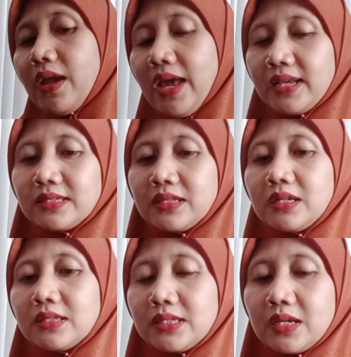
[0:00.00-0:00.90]

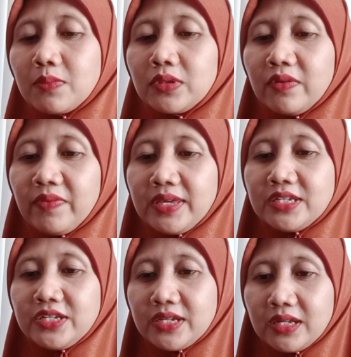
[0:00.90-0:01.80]
Extrinsic
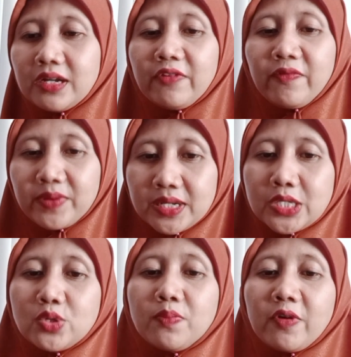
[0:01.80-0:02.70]
motivation refers
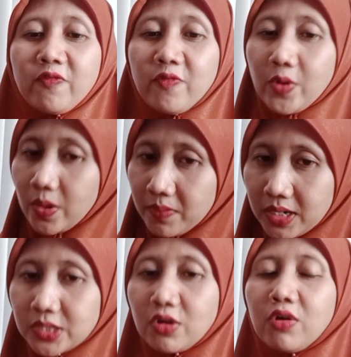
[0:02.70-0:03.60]
to
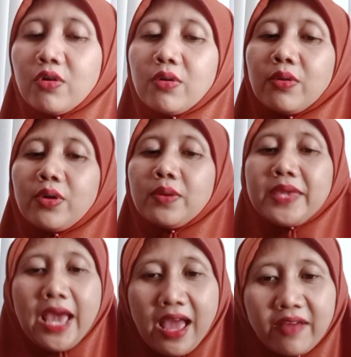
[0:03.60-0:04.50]
performance or
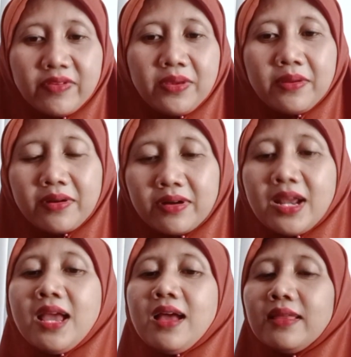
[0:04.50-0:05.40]
behavior
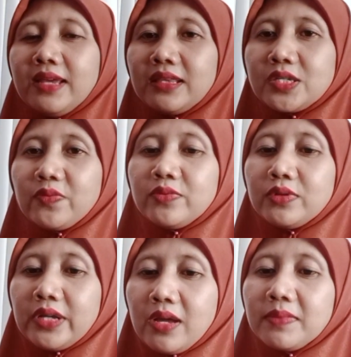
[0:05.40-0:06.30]
that's
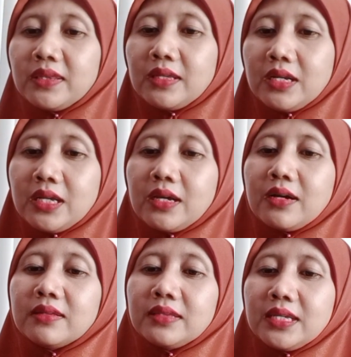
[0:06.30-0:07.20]
fundamentally
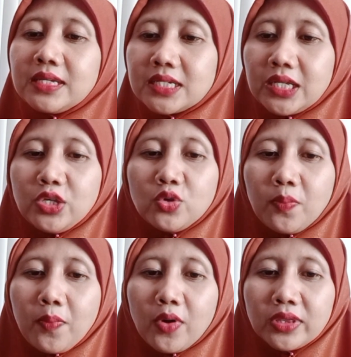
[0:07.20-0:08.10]
contingent
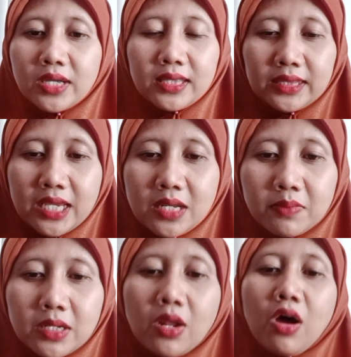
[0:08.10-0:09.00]
upon the
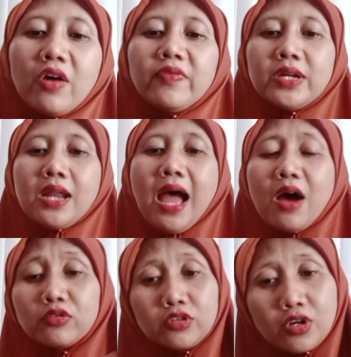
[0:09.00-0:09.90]
attainment of an
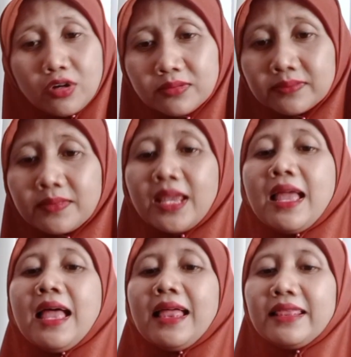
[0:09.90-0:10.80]
outcome
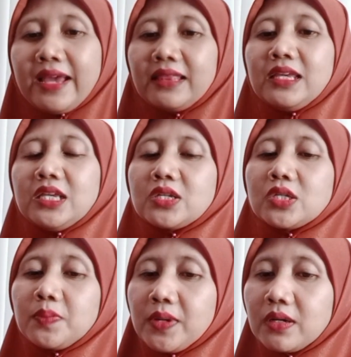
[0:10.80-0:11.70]
that is
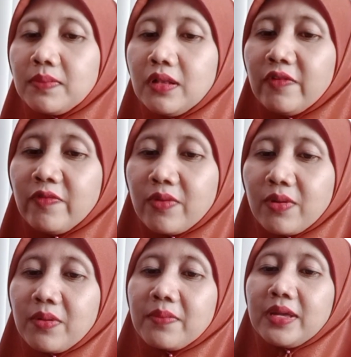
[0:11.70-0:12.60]
separable
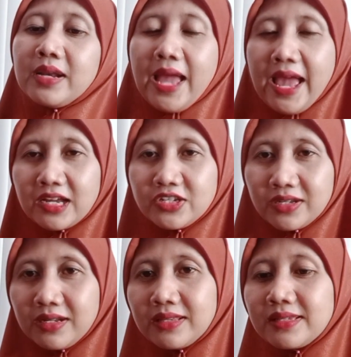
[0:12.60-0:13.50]
from an action
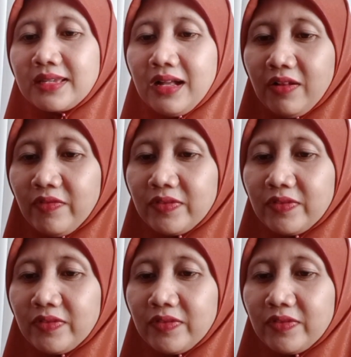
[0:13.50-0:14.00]
itself.